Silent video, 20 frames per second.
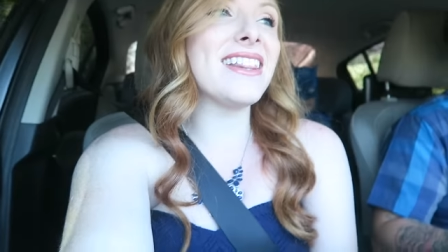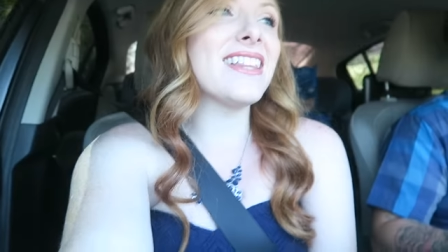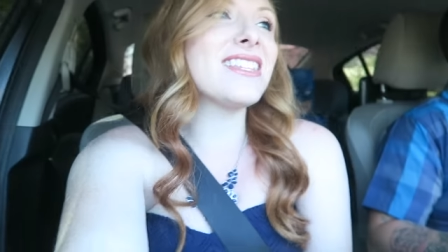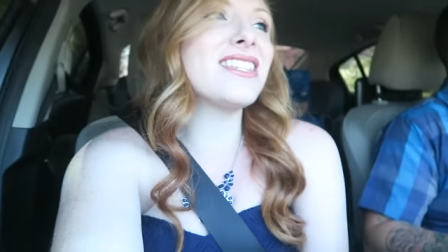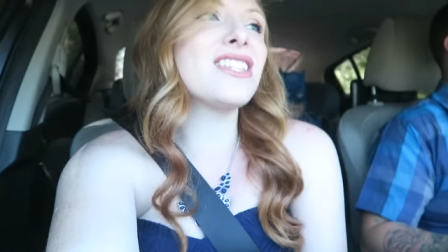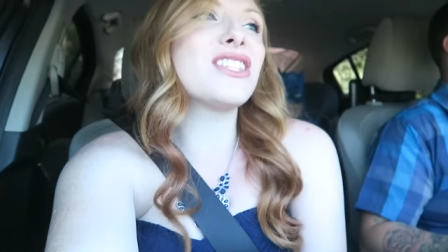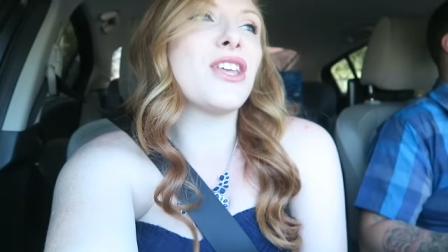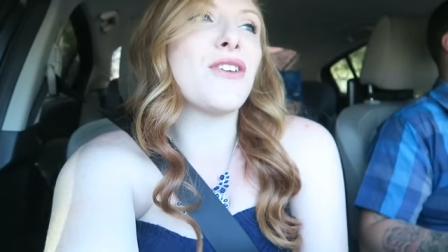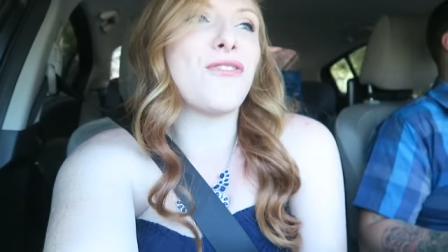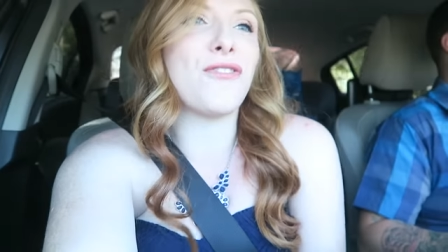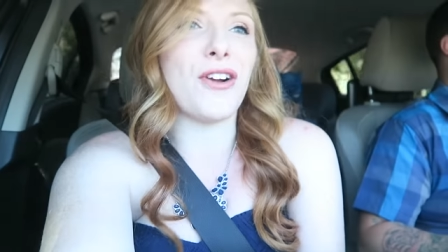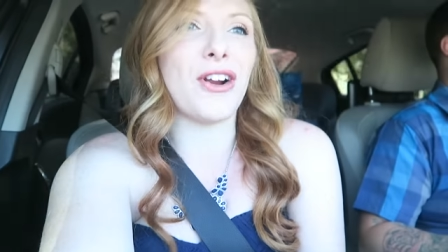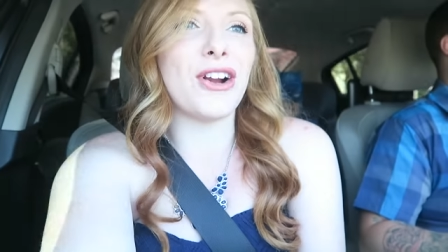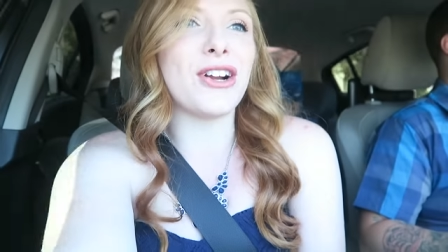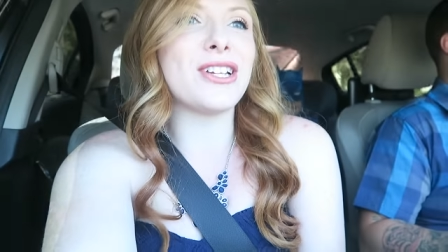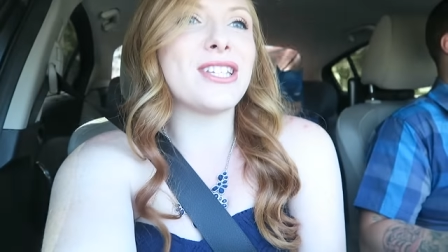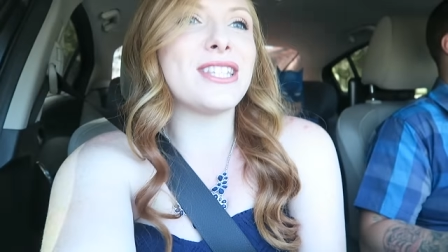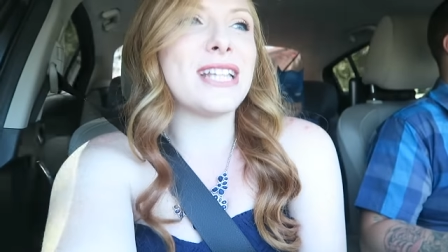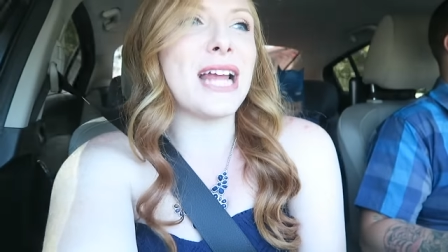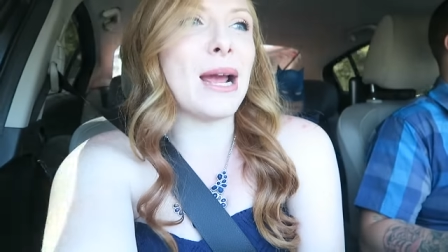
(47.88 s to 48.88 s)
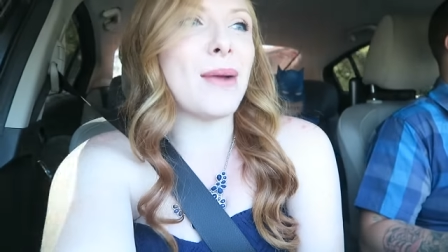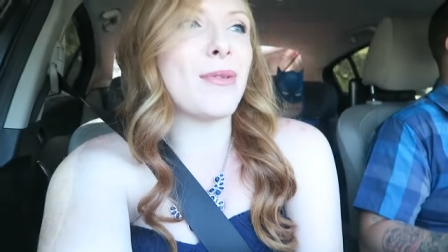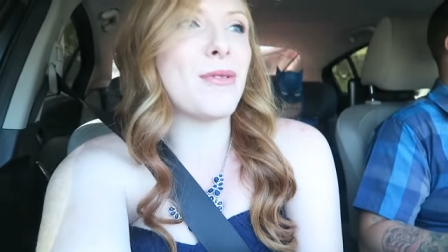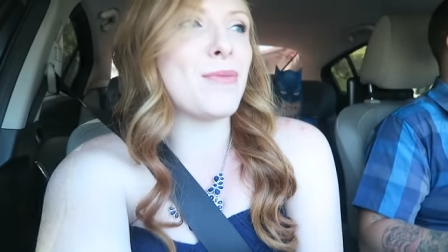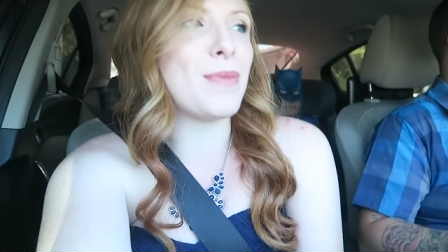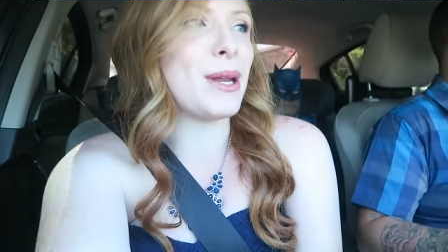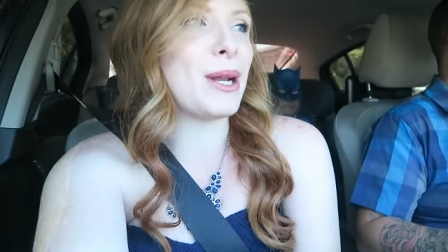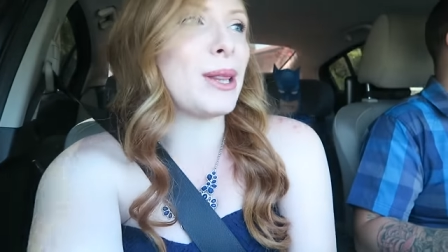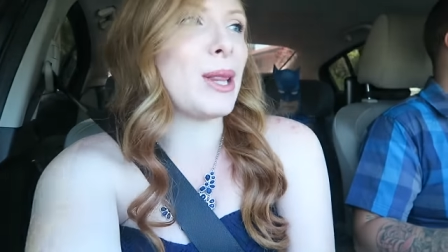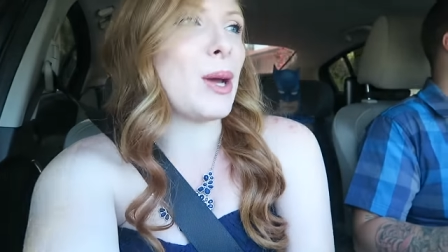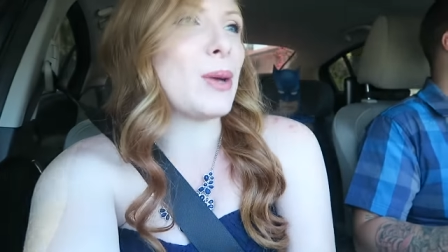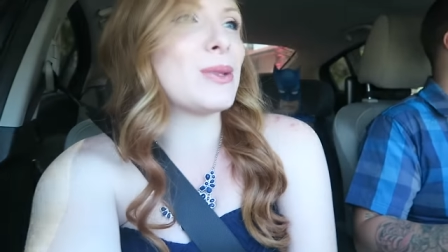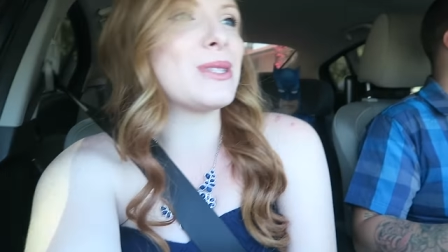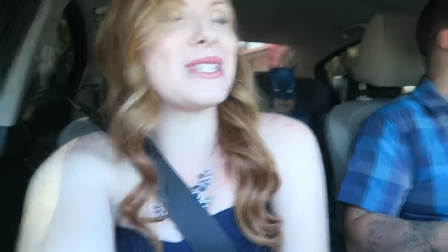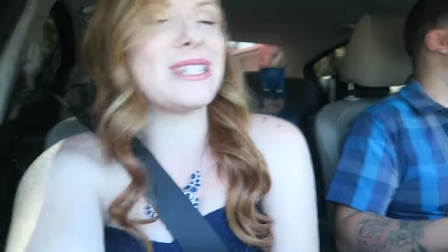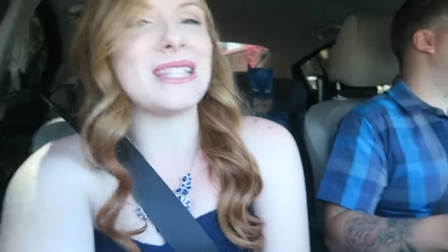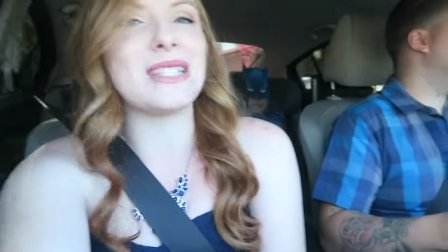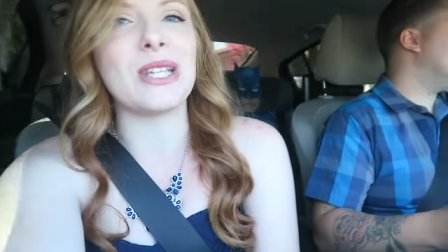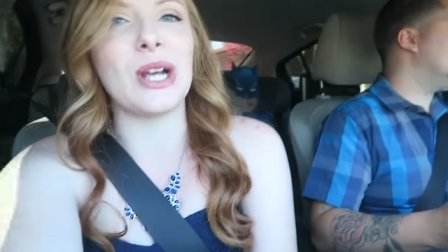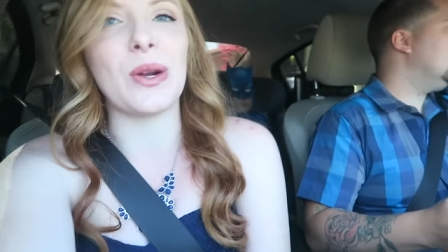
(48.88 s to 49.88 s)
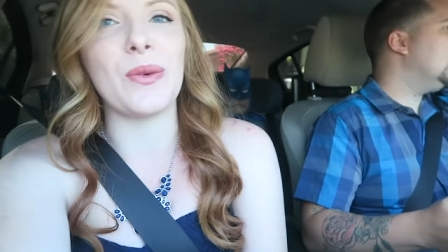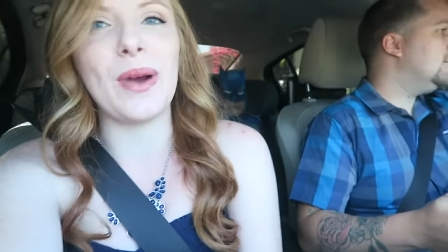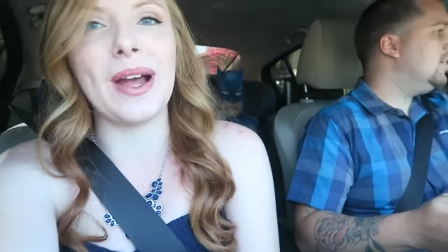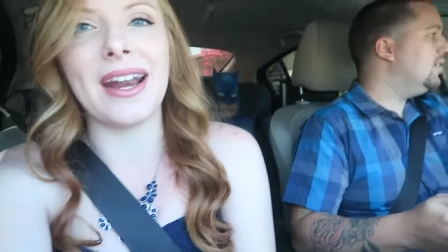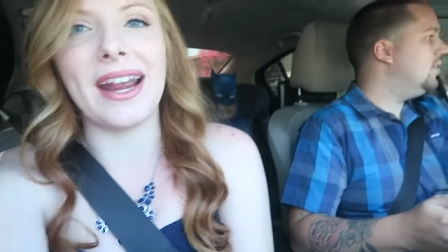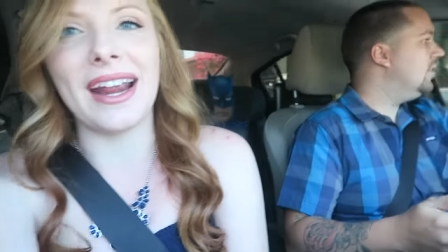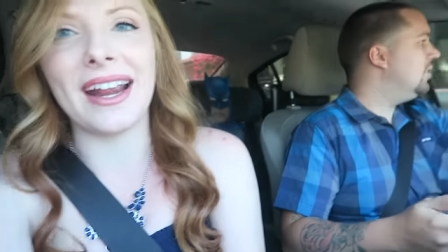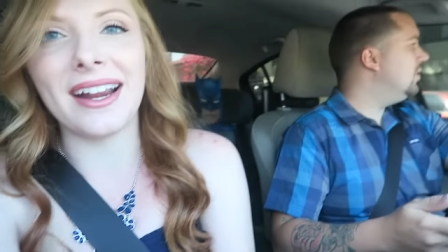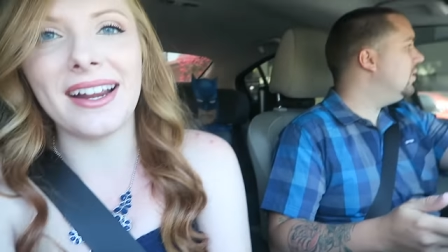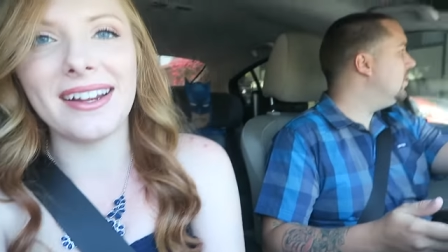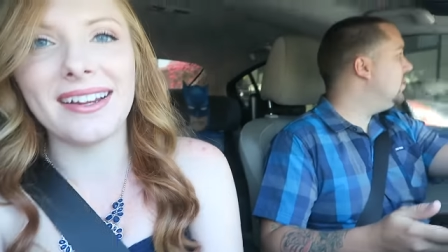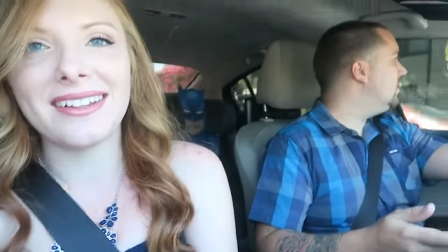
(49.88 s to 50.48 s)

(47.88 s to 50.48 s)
think this is the first time we've been alone since our wedding.